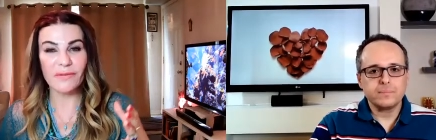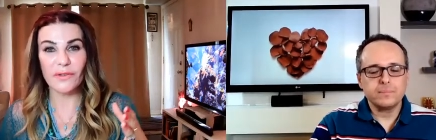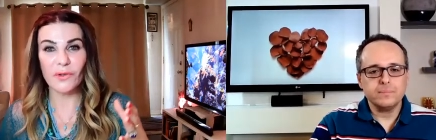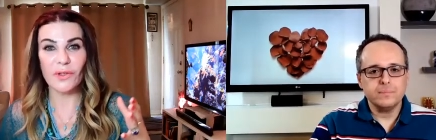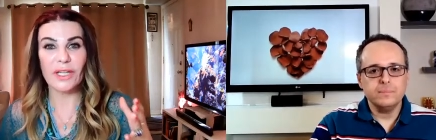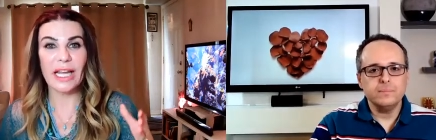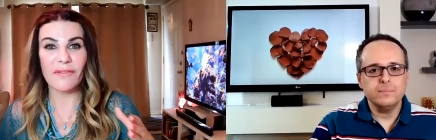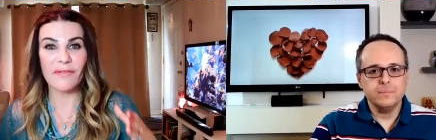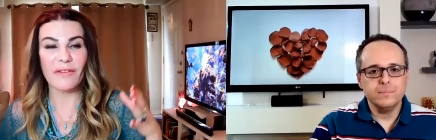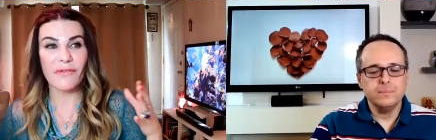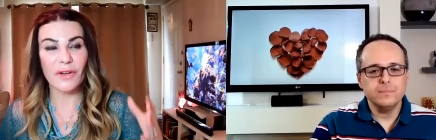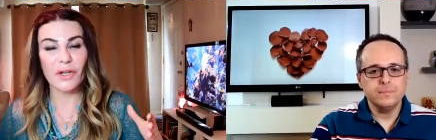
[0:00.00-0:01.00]
Speaker 1: your life
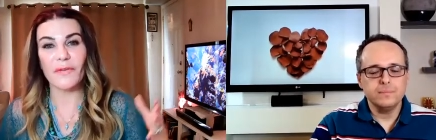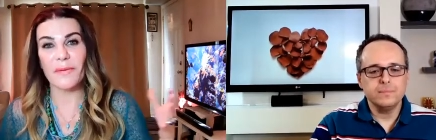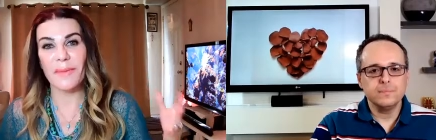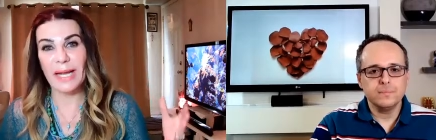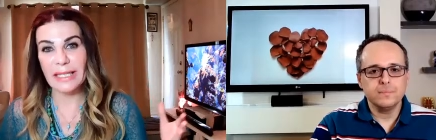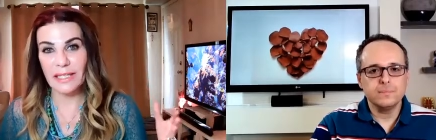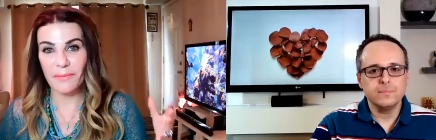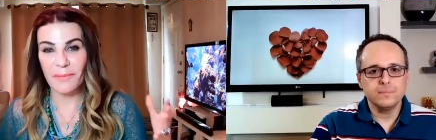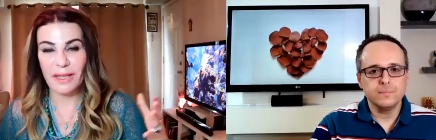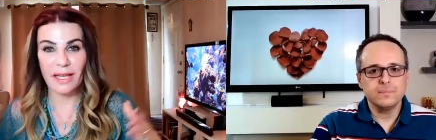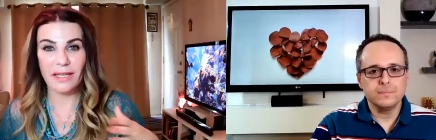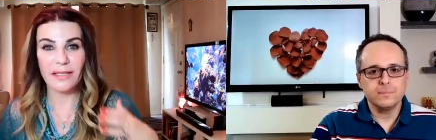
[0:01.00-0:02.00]
afraid of
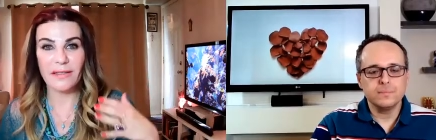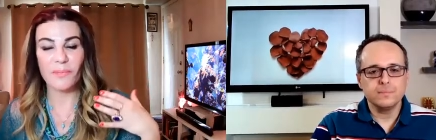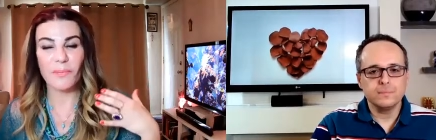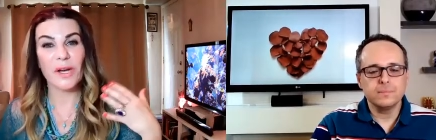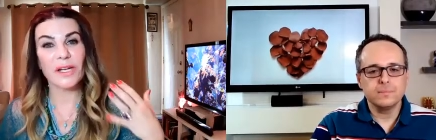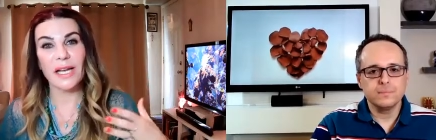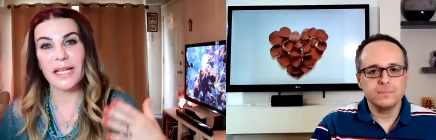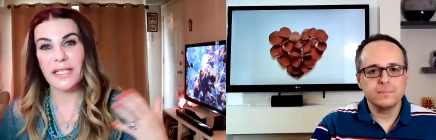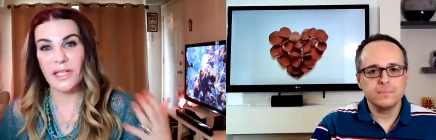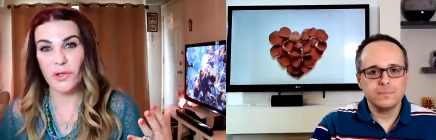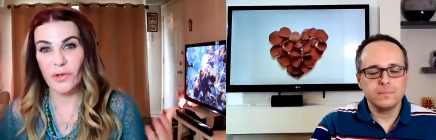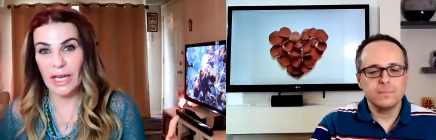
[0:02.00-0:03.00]
abandonment, that it's
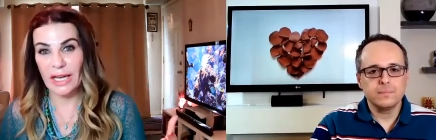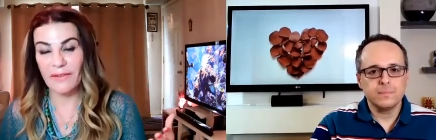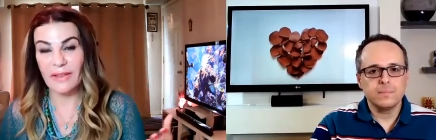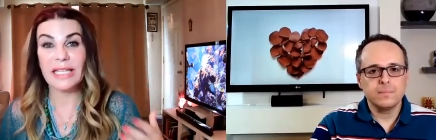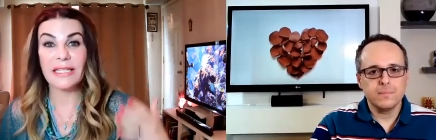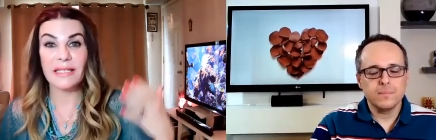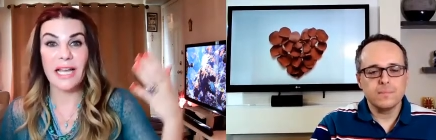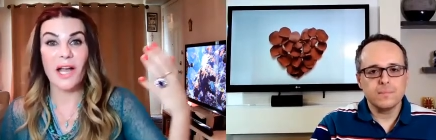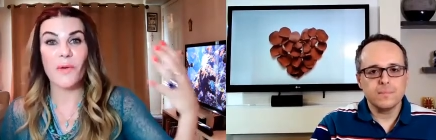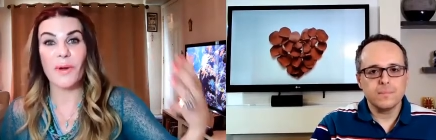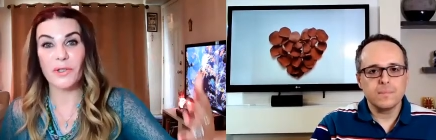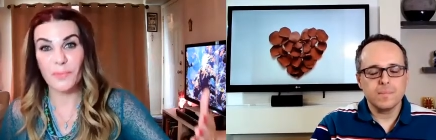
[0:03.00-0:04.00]
paralyzing your life, that's
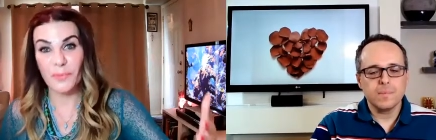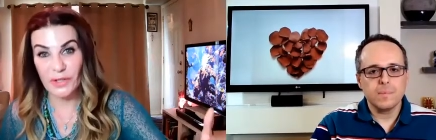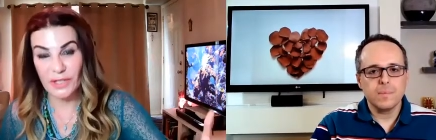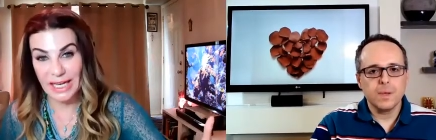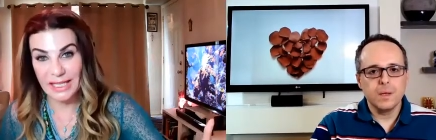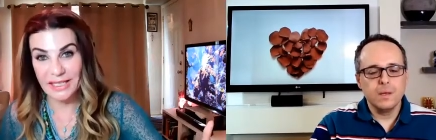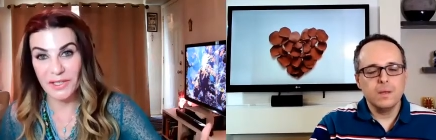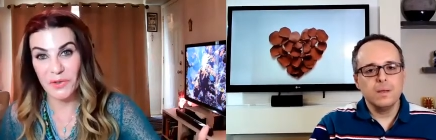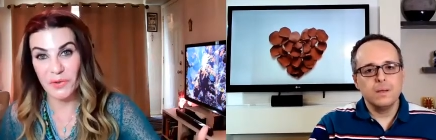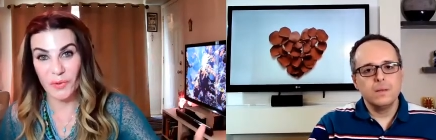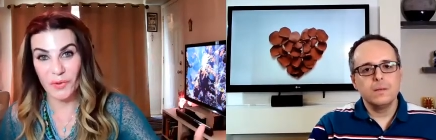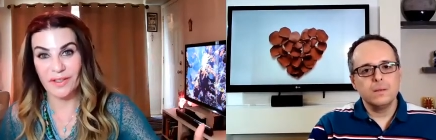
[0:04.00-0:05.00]
now a personality
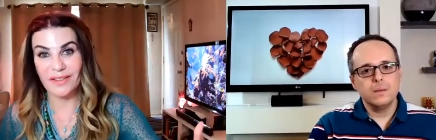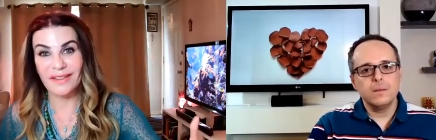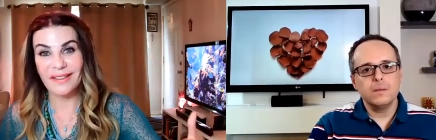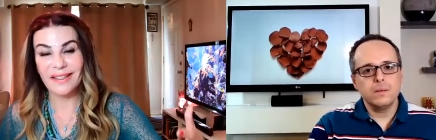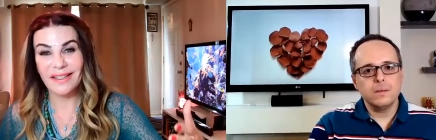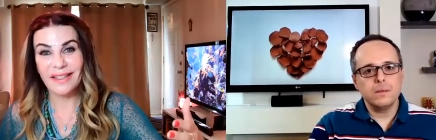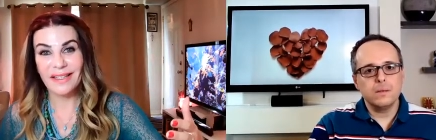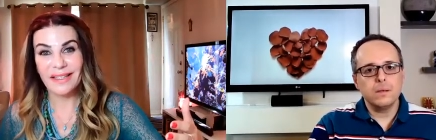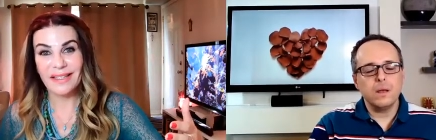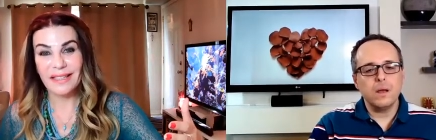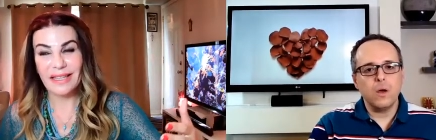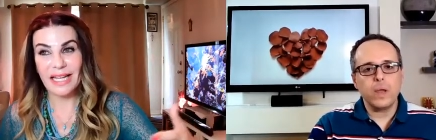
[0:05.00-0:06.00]
disorder.
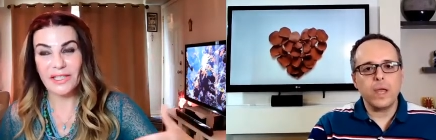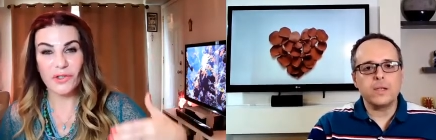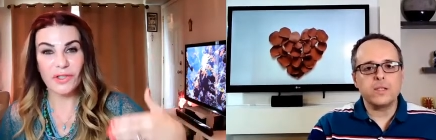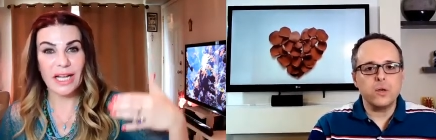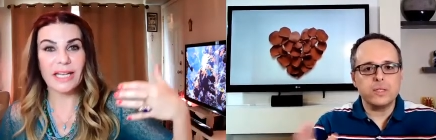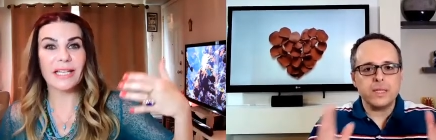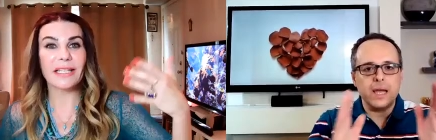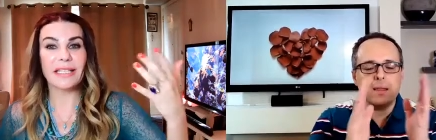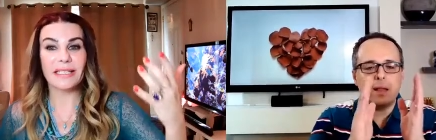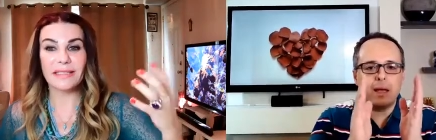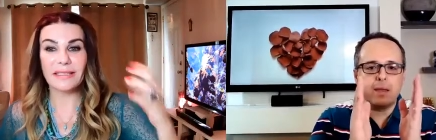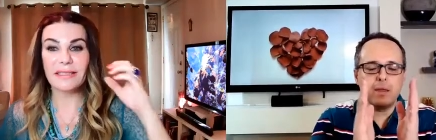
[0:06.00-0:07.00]
Speaker 2: Oh,
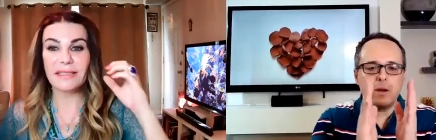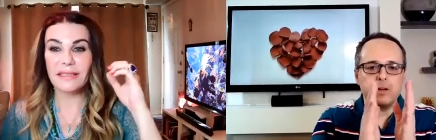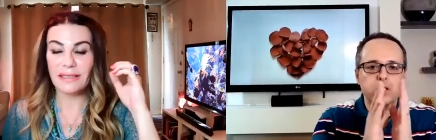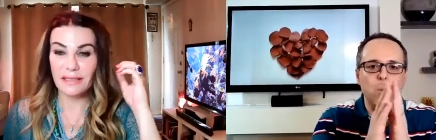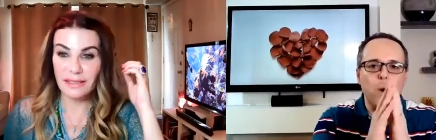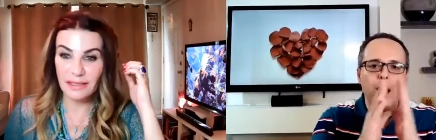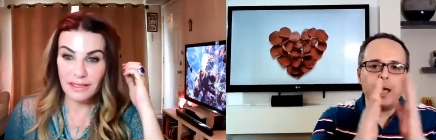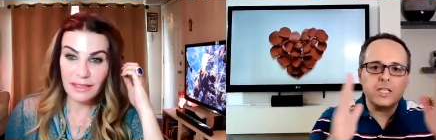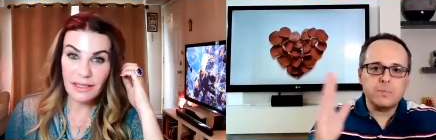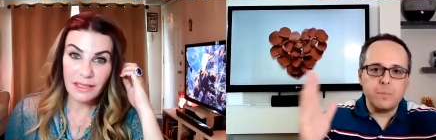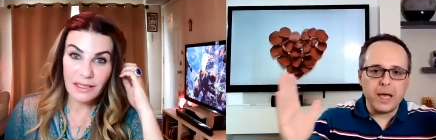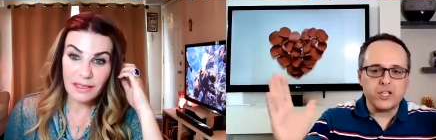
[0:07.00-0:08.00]
there is a
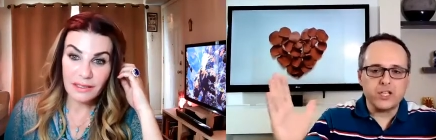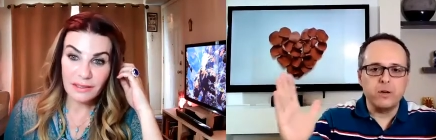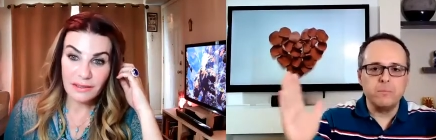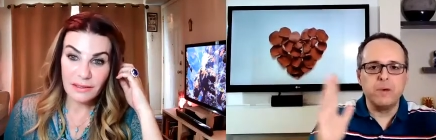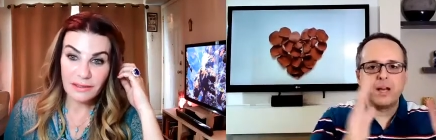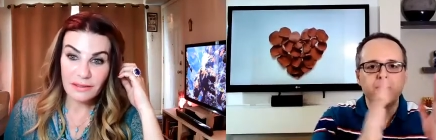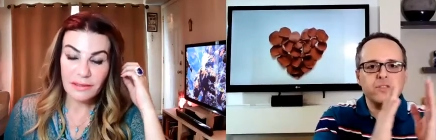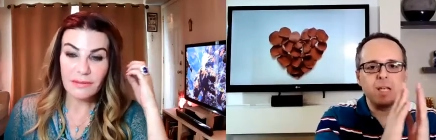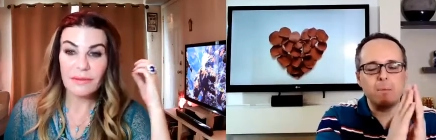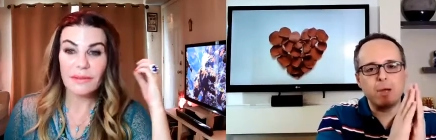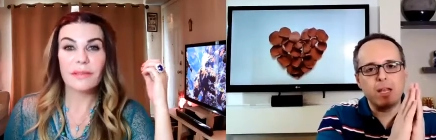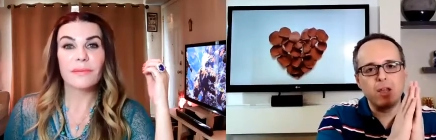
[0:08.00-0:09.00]
wide spectrum, but if
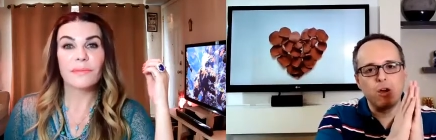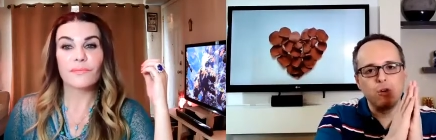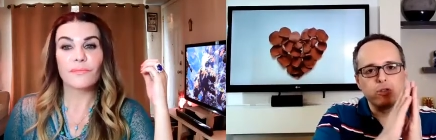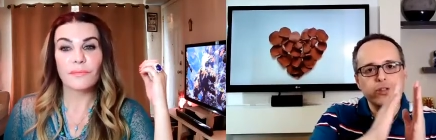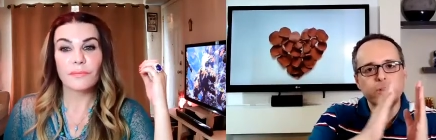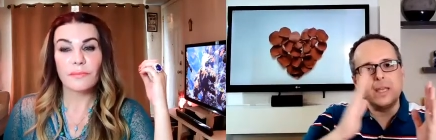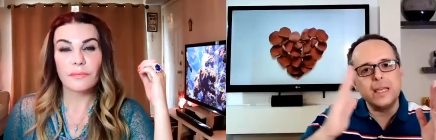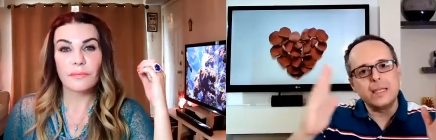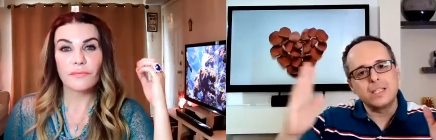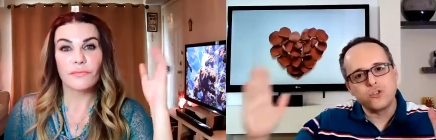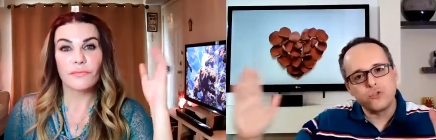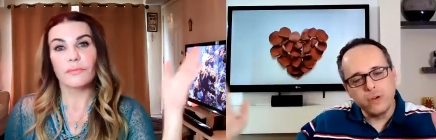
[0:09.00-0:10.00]
somebody goes to the
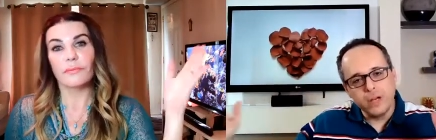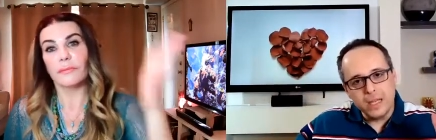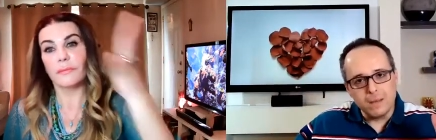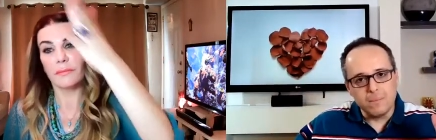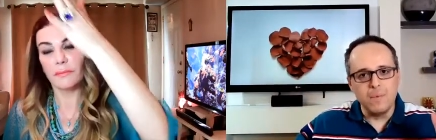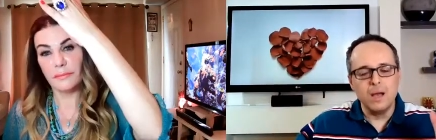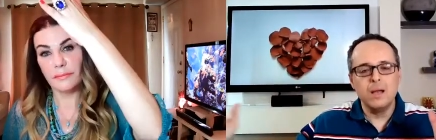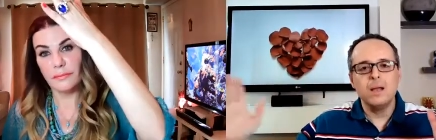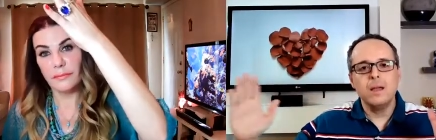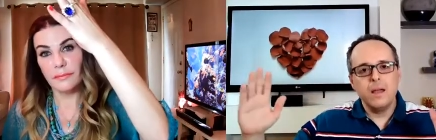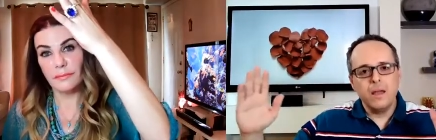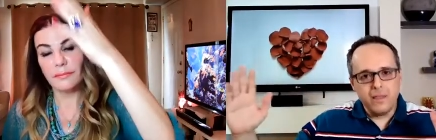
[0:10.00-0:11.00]
extreme,
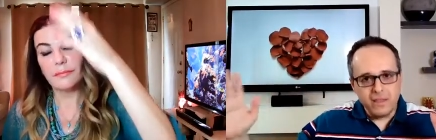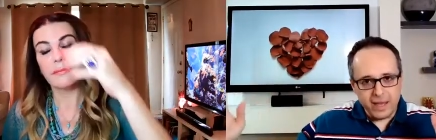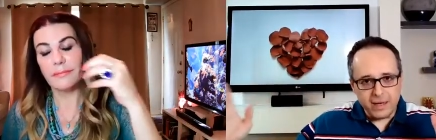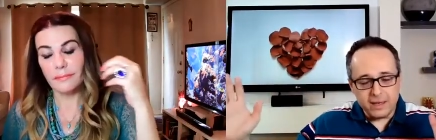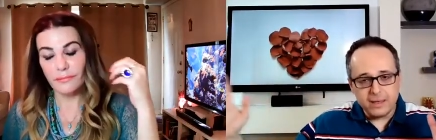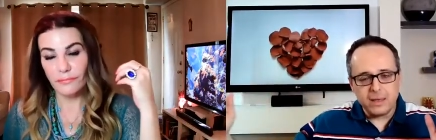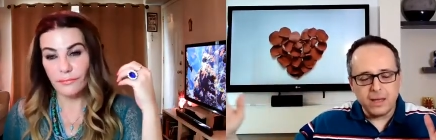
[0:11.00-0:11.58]
then